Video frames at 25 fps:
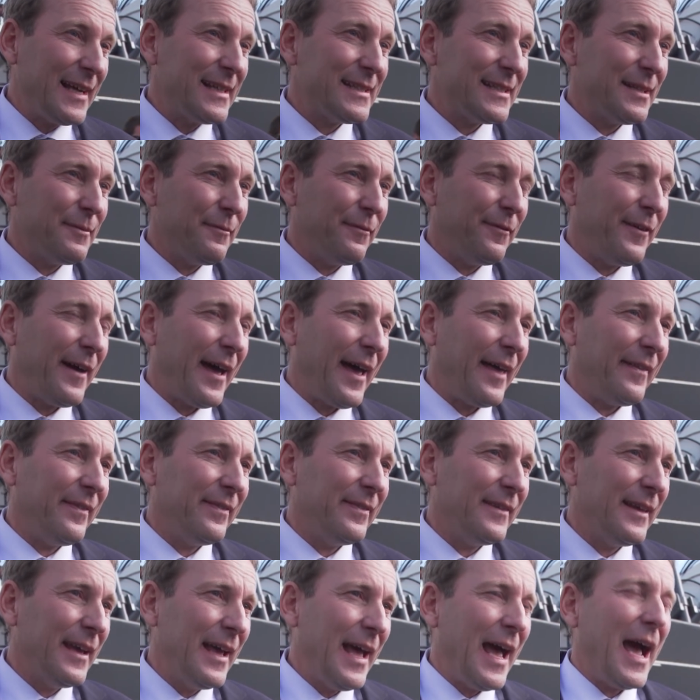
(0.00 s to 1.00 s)
I have
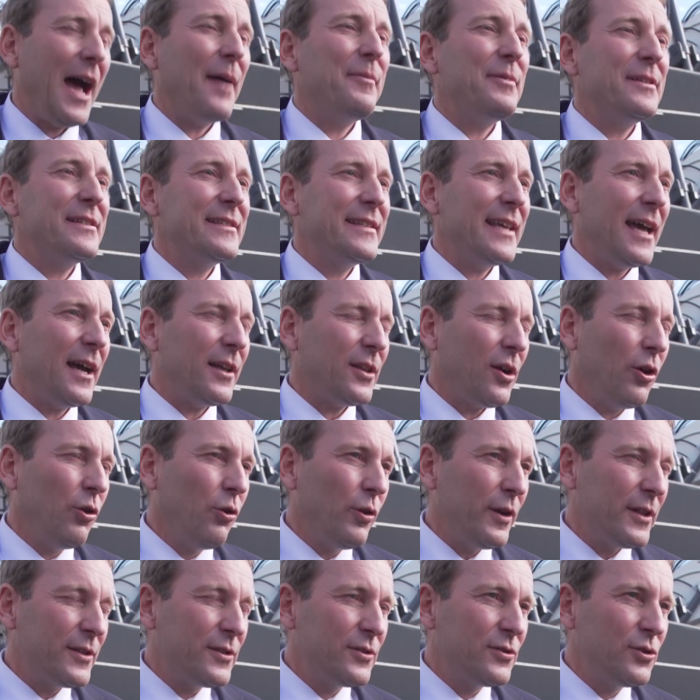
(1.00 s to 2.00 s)
very high
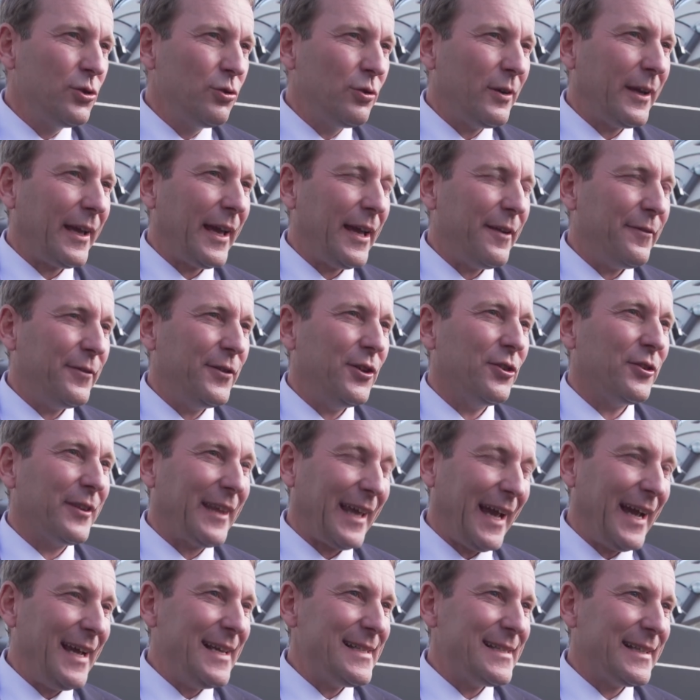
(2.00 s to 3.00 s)
tractive and
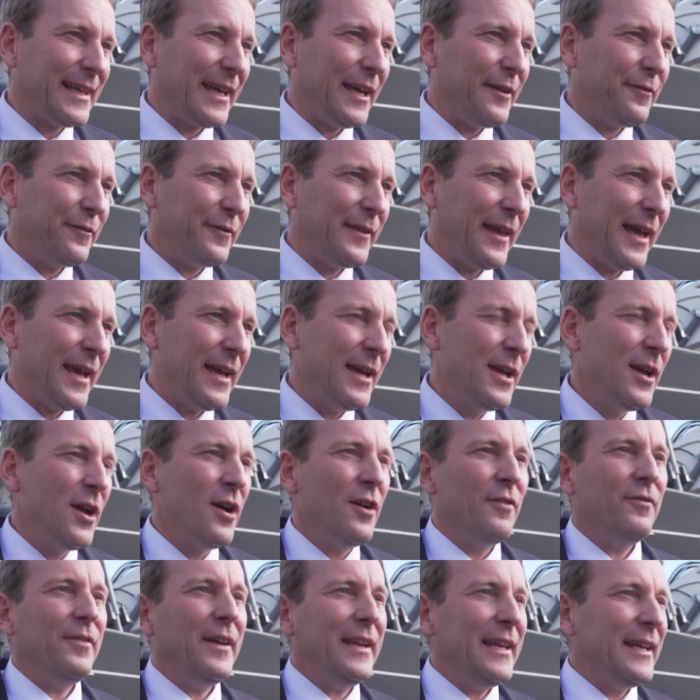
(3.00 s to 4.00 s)
ripping forces
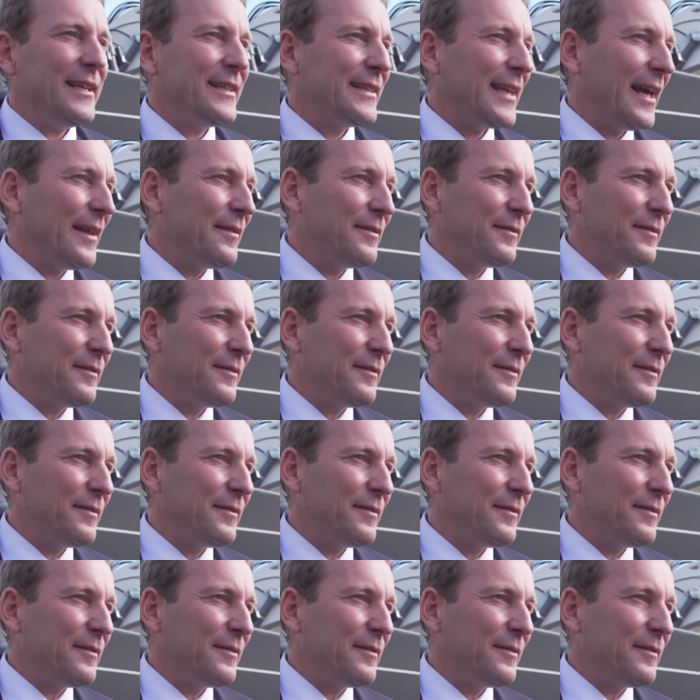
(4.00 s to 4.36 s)
when I am